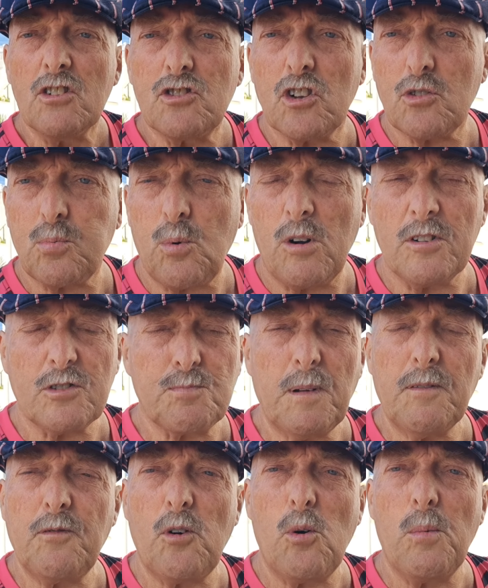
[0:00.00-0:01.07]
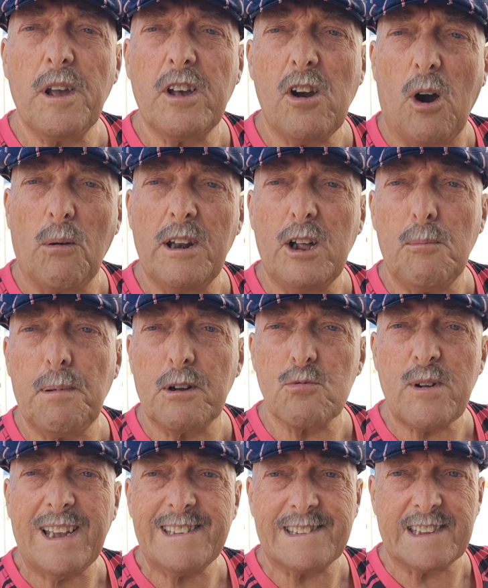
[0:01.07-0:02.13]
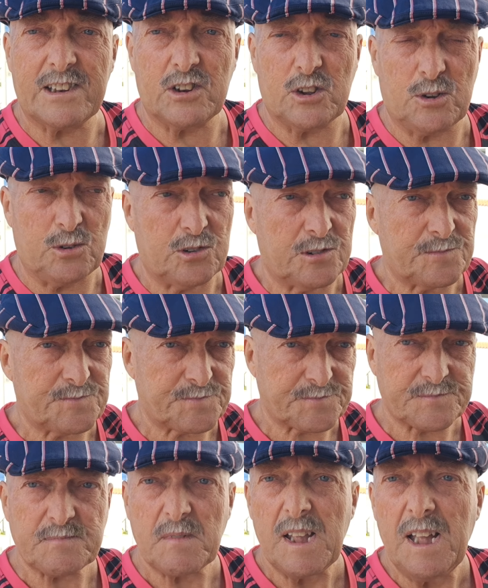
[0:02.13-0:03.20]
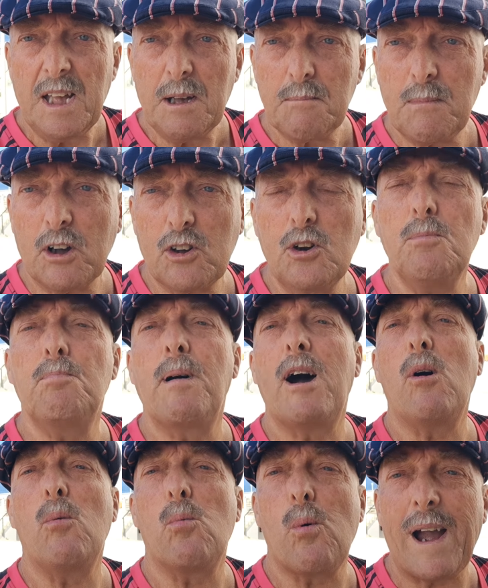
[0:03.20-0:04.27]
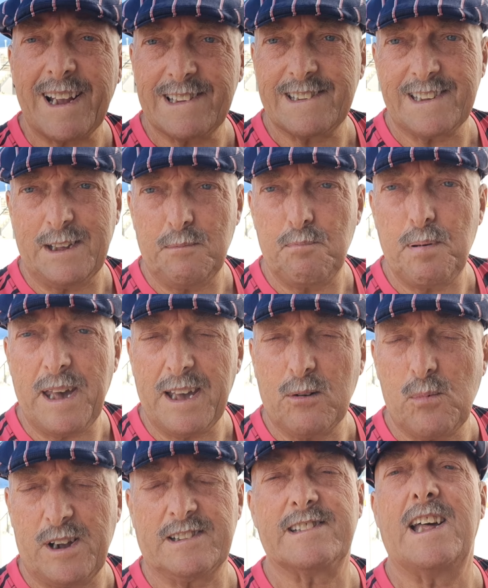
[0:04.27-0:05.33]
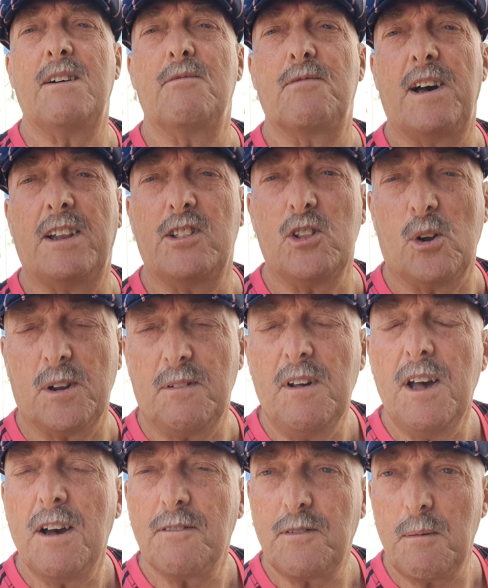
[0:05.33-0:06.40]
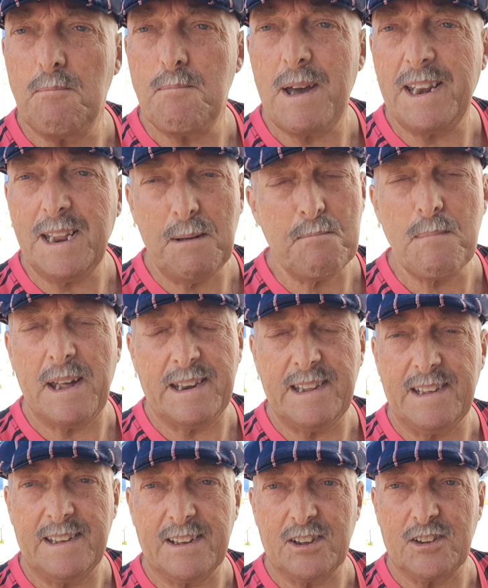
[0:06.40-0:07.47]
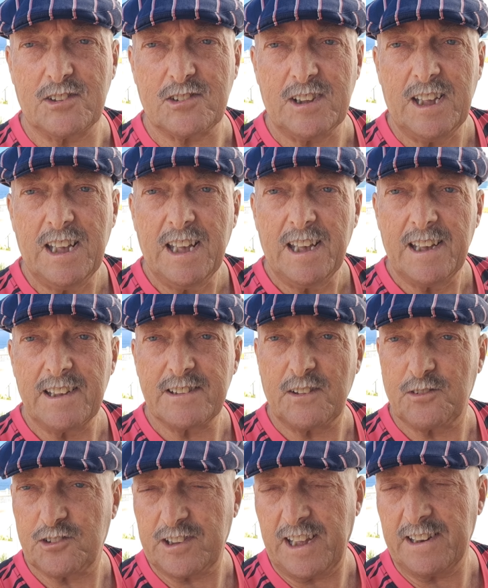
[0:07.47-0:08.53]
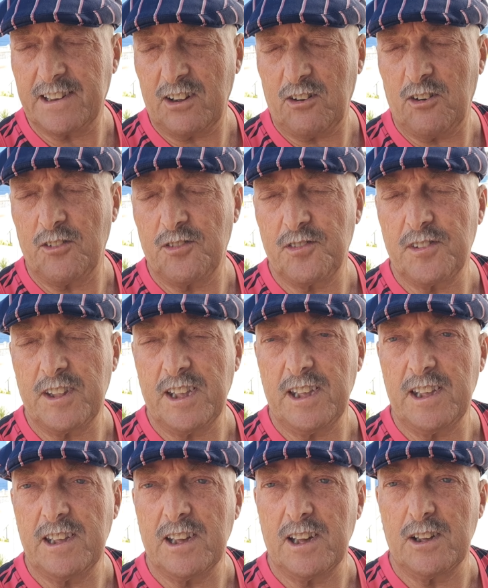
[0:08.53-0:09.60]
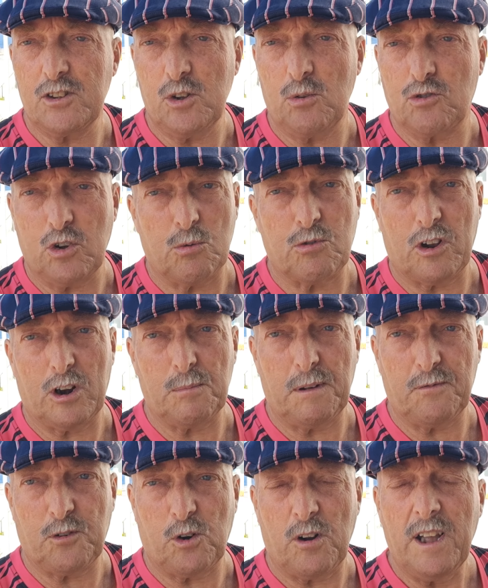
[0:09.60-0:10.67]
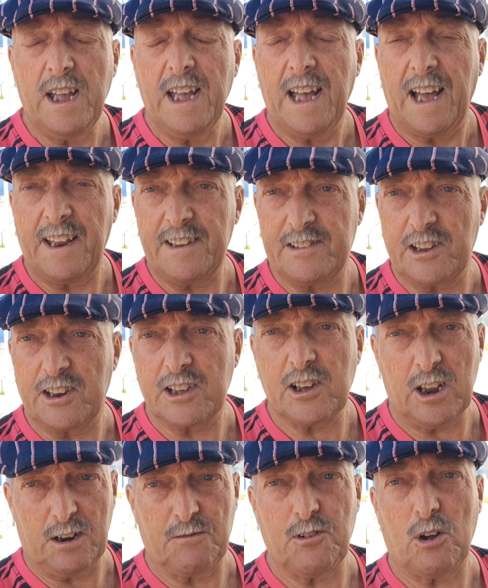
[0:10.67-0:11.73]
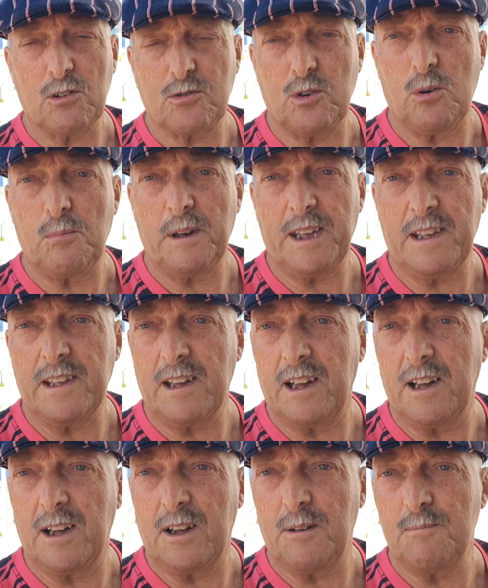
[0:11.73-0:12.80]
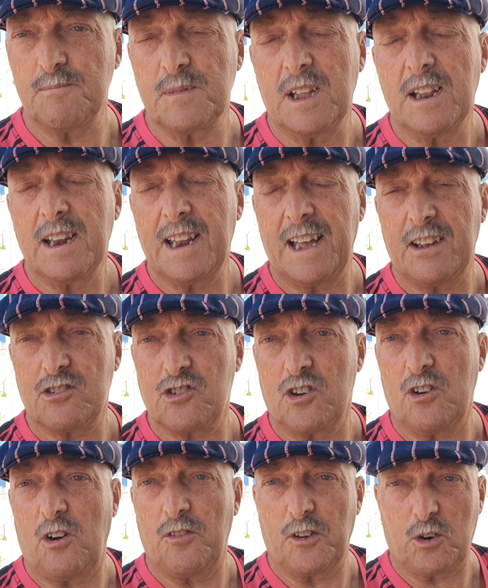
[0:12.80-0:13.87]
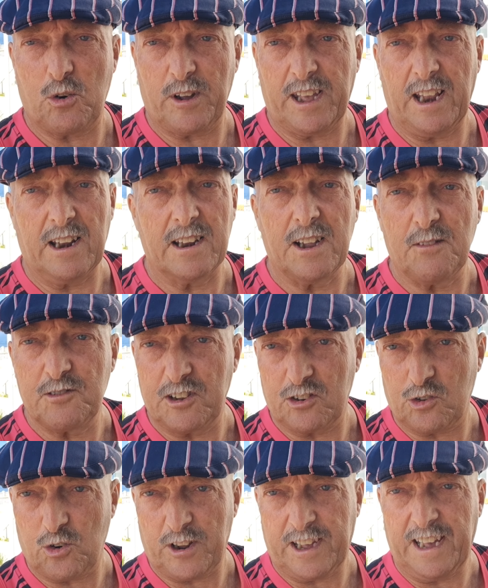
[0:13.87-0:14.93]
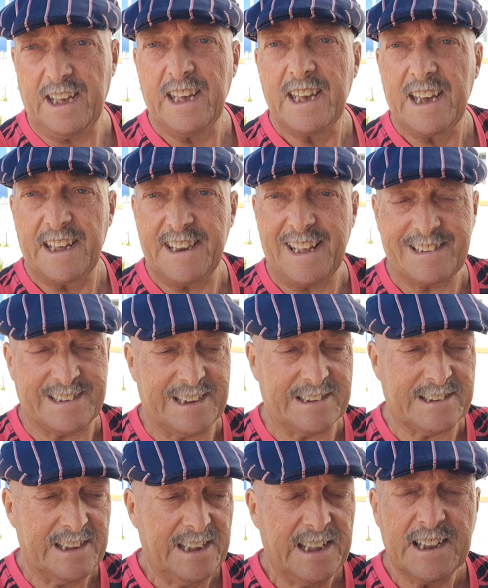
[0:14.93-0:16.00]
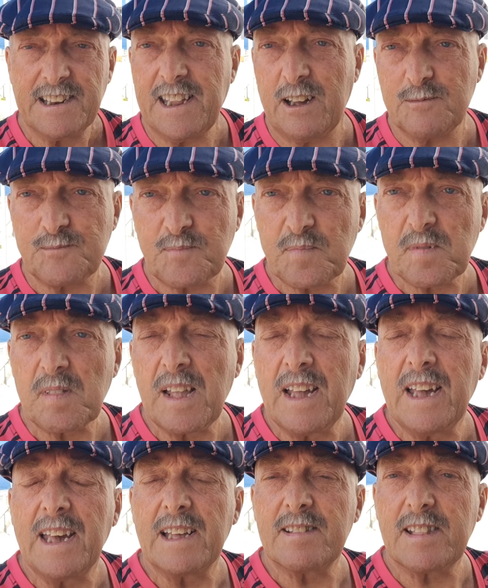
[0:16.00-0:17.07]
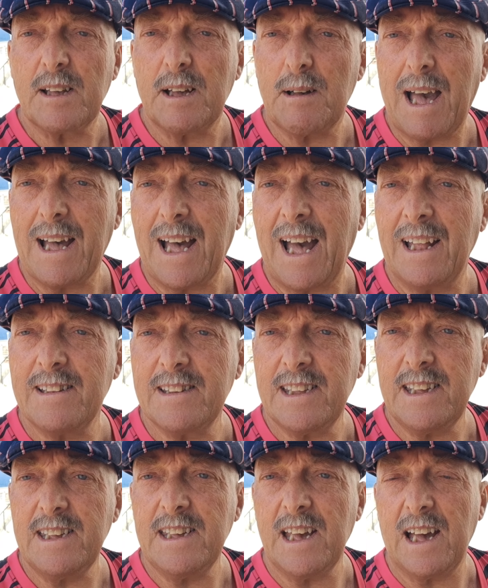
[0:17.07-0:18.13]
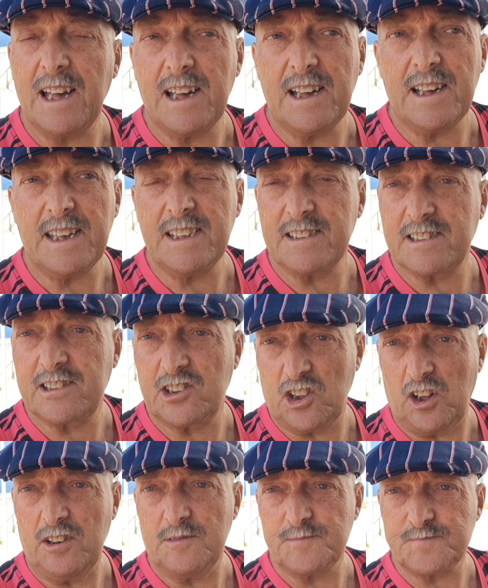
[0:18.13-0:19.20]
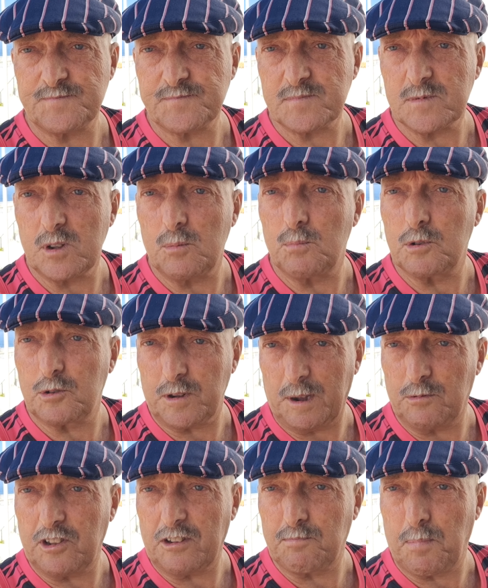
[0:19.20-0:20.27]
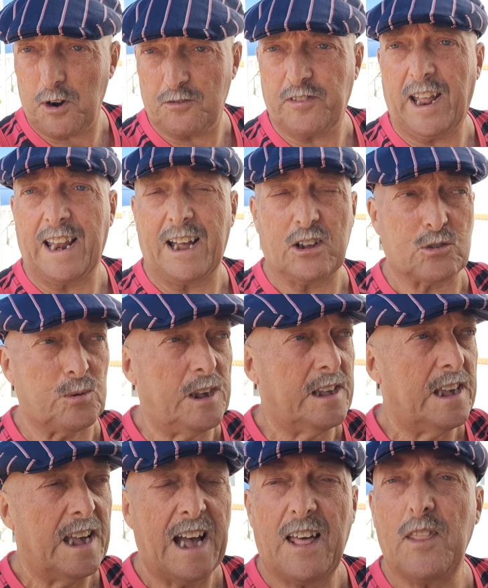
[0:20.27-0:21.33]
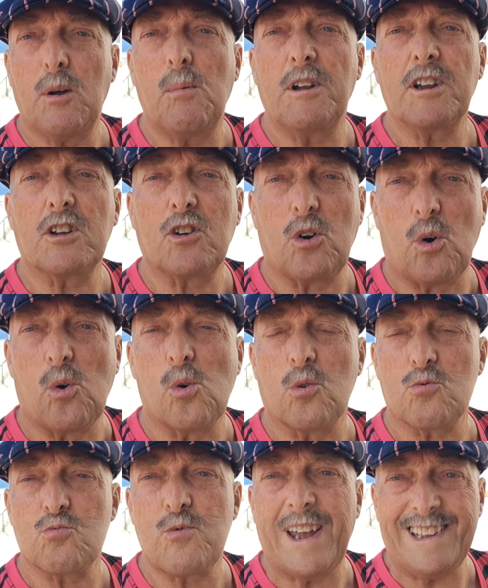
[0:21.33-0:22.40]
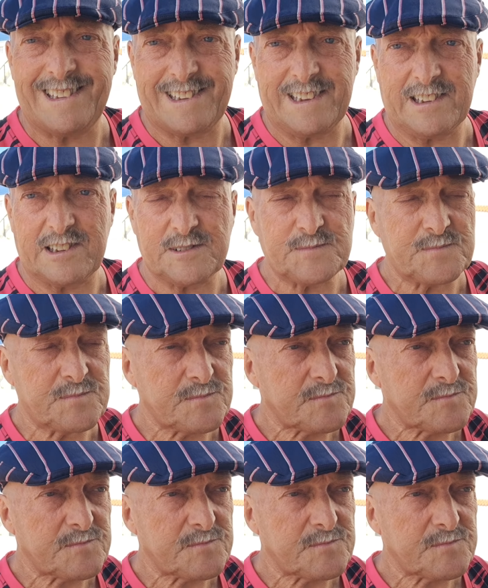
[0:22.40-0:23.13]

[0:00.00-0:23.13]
just one, before we go, a little bit of racing news. My good pal Wagsy, big West Ham fan, known him for many, many years, as I've said on the YouTube channel before, and he's done a couple of vlogs for me last year on the cricket. Loves his cricket in Essex. Now, Andy, his son, it was his birthday last week, and they went to Cork races